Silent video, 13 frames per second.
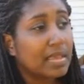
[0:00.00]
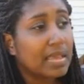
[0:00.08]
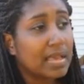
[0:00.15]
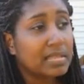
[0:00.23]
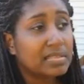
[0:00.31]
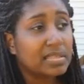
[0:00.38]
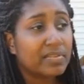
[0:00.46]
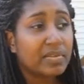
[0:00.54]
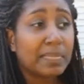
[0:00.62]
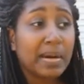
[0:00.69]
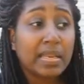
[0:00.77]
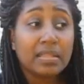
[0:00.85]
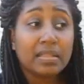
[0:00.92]
Yes,
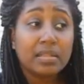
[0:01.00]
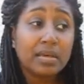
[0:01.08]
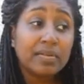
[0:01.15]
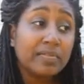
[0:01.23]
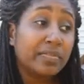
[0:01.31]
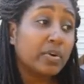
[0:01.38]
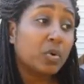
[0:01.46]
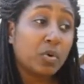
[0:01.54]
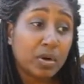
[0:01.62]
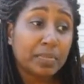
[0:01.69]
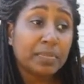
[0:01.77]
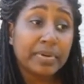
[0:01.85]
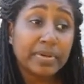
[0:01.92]
everybody loved the
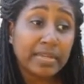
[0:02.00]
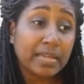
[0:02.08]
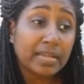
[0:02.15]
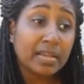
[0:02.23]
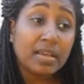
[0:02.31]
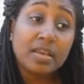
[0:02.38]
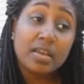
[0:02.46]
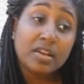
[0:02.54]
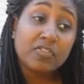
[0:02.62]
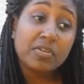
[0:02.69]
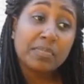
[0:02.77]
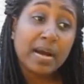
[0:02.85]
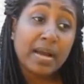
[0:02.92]
corn
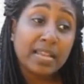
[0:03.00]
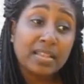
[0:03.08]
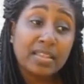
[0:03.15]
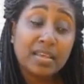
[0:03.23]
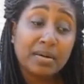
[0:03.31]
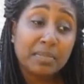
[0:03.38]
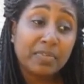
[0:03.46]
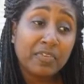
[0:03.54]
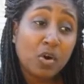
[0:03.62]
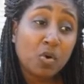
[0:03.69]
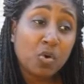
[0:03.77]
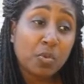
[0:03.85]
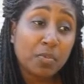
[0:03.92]
pudding. Reminded them of
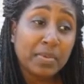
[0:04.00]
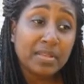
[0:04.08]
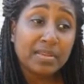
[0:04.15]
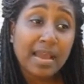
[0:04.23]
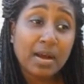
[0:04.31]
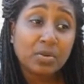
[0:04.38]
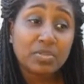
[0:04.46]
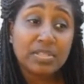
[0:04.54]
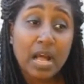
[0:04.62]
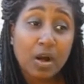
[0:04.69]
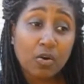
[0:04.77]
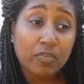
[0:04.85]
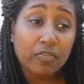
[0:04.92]
home and down
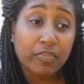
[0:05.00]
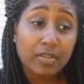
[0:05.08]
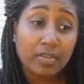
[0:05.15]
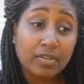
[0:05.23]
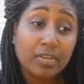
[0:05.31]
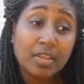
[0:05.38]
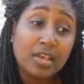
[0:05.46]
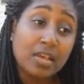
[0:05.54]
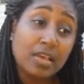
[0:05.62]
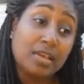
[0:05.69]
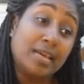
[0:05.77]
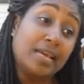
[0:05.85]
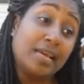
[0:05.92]
south.
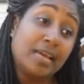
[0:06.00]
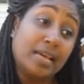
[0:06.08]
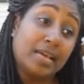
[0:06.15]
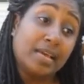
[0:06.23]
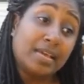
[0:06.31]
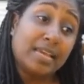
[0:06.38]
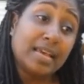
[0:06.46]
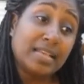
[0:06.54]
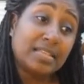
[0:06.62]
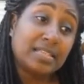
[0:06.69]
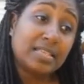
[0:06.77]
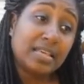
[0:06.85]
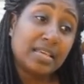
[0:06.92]
And
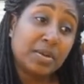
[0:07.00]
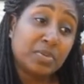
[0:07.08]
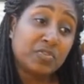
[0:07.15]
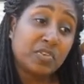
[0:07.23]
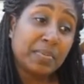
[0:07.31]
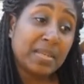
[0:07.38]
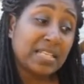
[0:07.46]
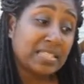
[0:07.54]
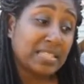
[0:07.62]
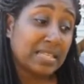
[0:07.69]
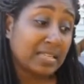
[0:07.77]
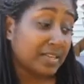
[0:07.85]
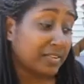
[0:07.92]
yes, it was
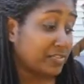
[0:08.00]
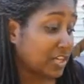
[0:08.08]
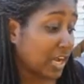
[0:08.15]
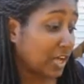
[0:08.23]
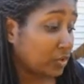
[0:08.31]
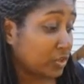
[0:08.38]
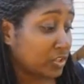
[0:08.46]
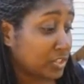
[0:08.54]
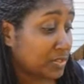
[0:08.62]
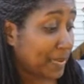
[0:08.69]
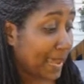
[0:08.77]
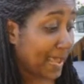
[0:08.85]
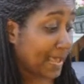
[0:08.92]
reminiscent of
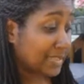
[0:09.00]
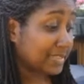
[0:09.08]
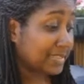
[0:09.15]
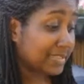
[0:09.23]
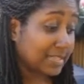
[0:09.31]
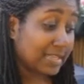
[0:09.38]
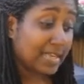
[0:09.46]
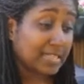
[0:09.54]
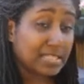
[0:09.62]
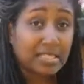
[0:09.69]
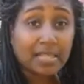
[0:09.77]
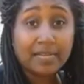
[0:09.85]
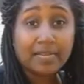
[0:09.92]
childhood's past.
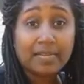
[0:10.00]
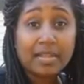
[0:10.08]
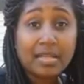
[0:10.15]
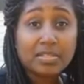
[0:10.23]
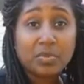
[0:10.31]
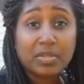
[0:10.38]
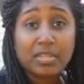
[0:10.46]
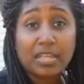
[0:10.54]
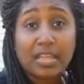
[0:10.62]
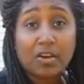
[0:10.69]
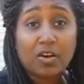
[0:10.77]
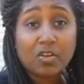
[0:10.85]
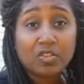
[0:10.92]
Yes, that's what
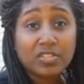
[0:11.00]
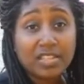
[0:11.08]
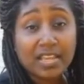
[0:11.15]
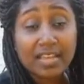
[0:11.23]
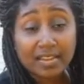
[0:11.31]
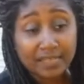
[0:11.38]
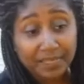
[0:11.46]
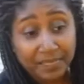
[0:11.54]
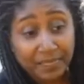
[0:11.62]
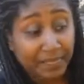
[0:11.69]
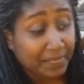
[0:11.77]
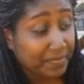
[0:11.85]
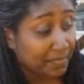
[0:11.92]
they all said.
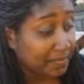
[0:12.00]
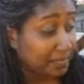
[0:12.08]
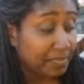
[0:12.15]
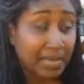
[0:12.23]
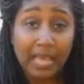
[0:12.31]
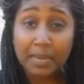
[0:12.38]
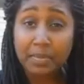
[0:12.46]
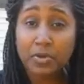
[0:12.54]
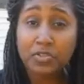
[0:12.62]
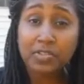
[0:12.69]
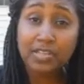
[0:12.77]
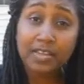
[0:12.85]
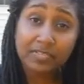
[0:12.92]
But I
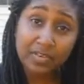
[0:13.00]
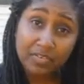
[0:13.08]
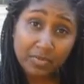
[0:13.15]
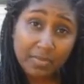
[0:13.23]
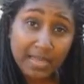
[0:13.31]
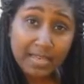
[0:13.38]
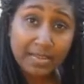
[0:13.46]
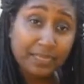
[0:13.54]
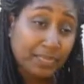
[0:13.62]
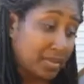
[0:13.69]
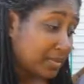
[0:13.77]
personally have never made it.